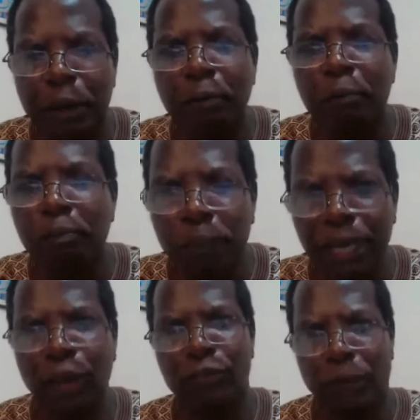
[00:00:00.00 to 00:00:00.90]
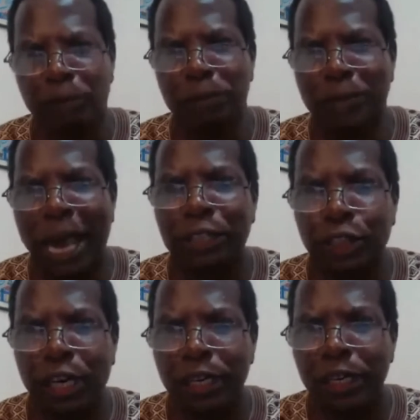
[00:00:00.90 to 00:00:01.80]
many of them
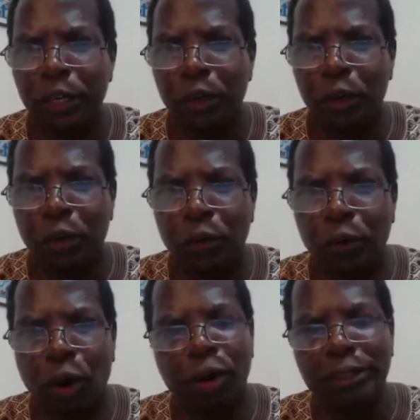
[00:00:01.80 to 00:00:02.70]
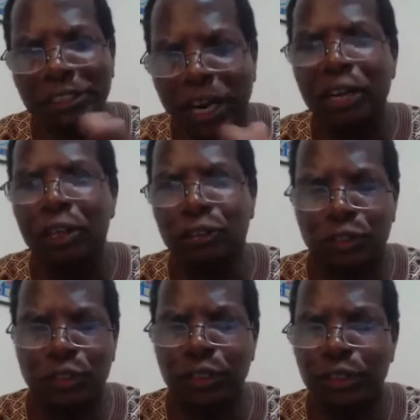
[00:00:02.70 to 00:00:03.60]
actually were
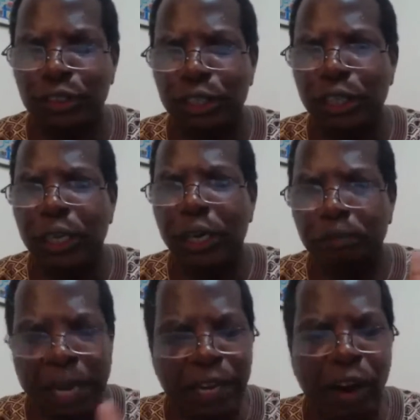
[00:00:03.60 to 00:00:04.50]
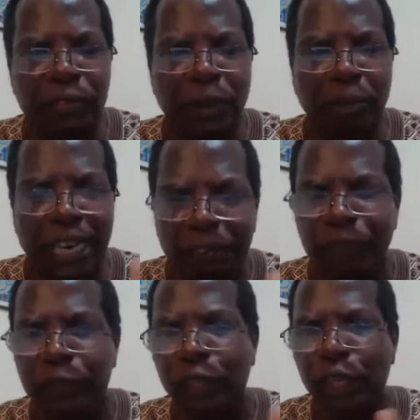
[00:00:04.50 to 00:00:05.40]
traders. Many of them
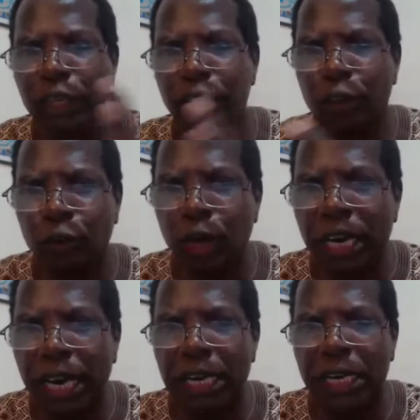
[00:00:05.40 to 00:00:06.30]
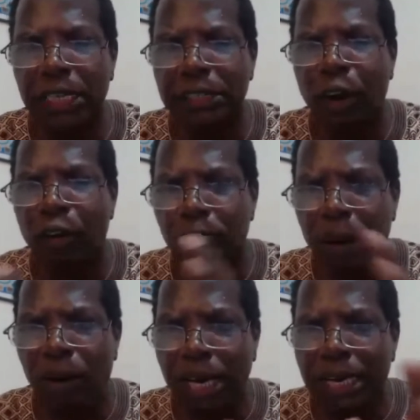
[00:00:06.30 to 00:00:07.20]
left the rural areas of
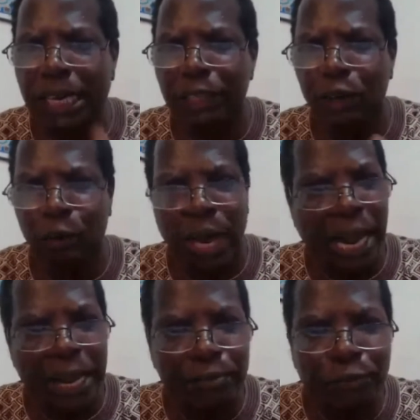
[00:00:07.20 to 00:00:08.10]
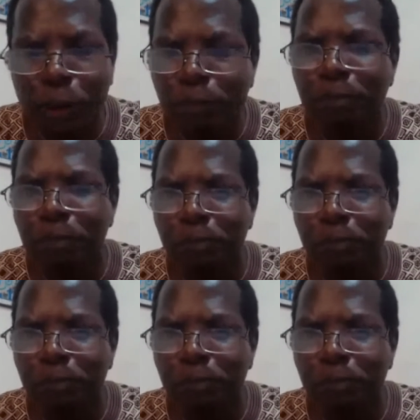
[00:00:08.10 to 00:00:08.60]
Bawal and Kajor, where I am from,